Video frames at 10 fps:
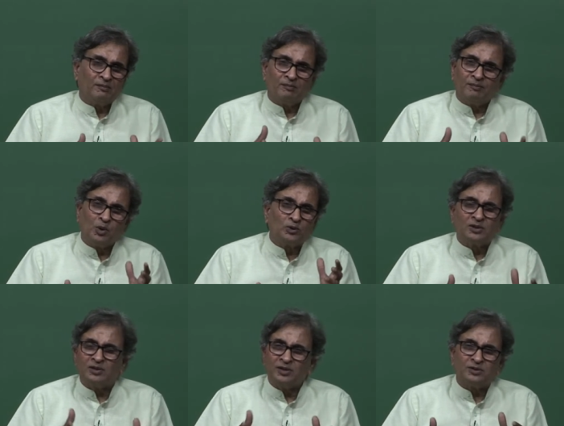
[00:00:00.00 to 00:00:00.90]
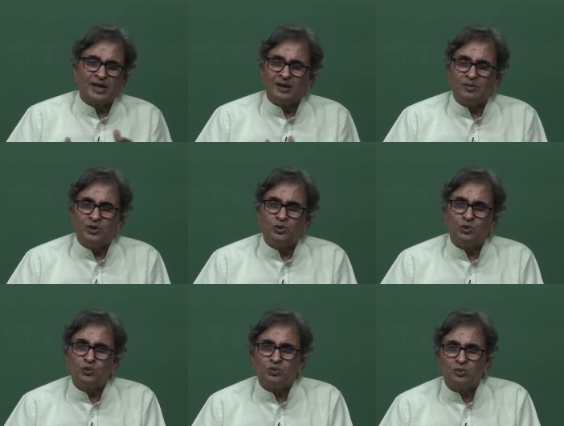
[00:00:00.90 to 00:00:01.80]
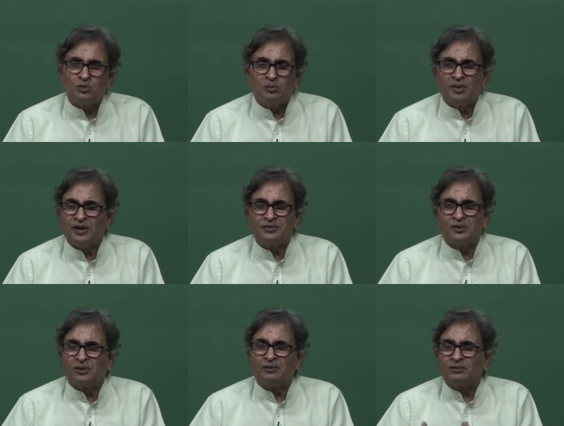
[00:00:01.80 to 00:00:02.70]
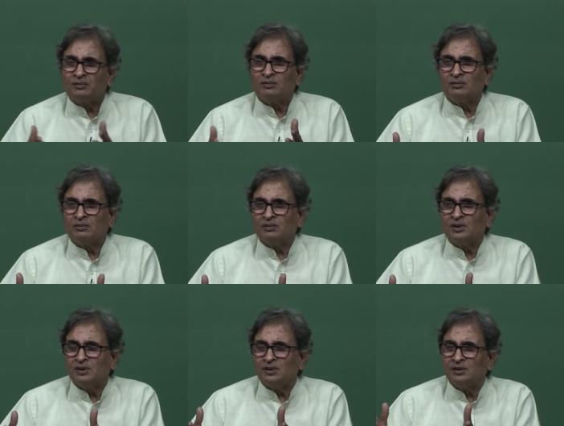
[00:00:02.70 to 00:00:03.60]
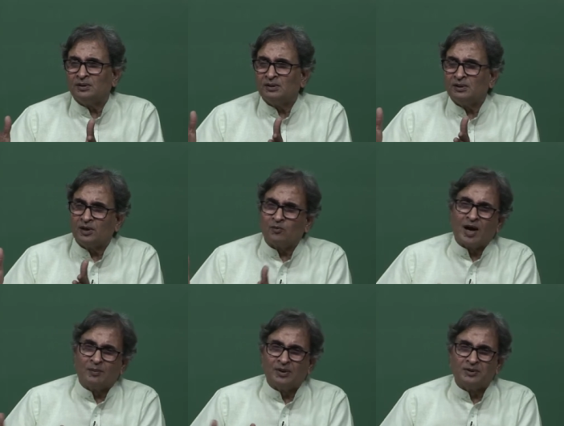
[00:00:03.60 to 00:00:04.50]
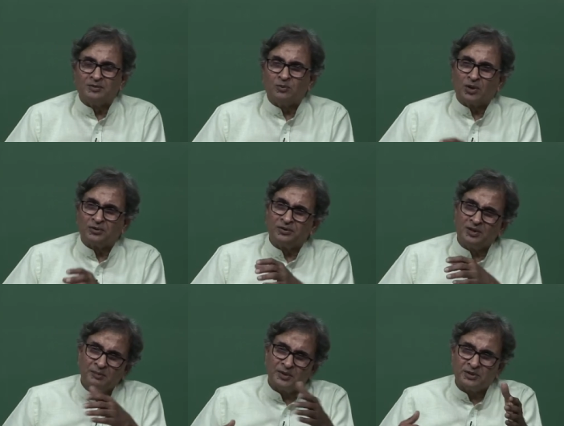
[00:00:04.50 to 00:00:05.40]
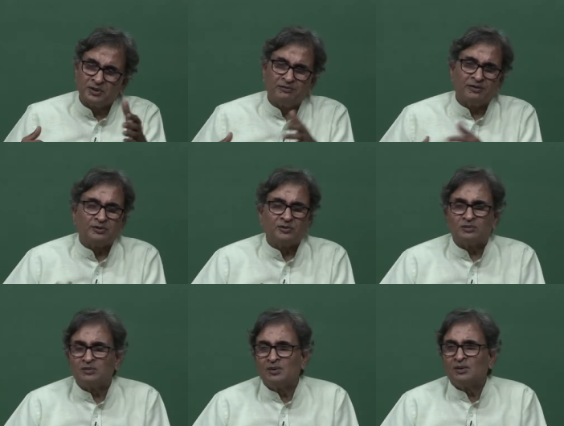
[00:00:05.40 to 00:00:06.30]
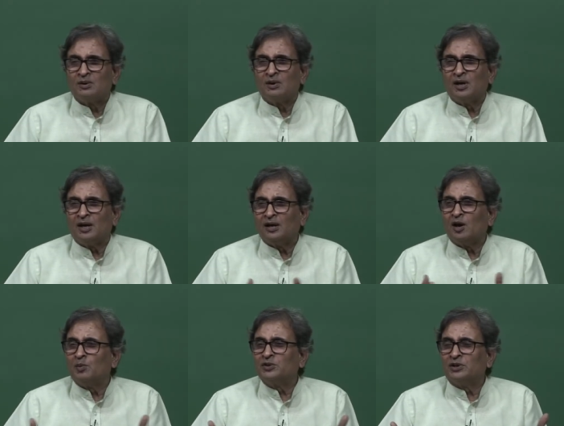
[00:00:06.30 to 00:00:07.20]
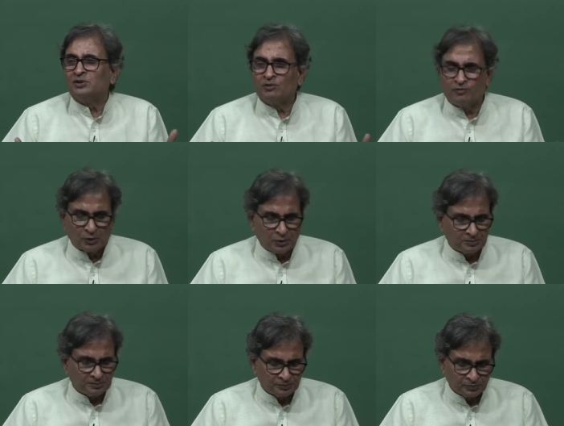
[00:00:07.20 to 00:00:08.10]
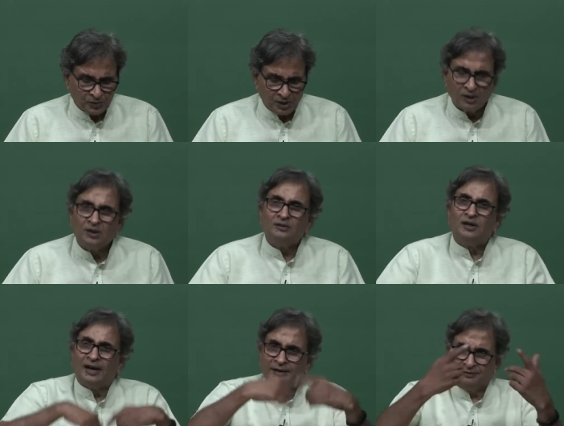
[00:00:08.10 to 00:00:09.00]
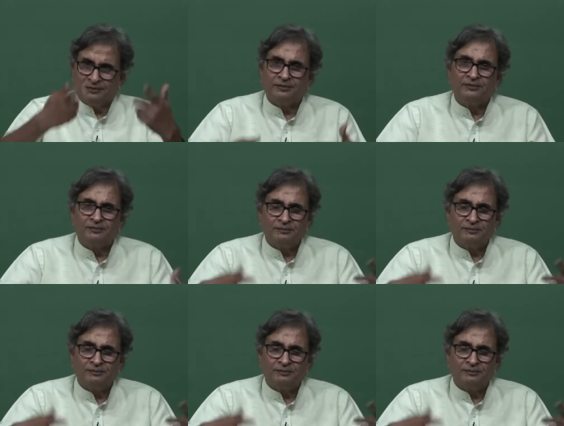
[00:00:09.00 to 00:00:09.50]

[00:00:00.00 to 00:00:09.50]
both the things can be used based on the requirements, what is the temperature difference and how much can you afford, the length.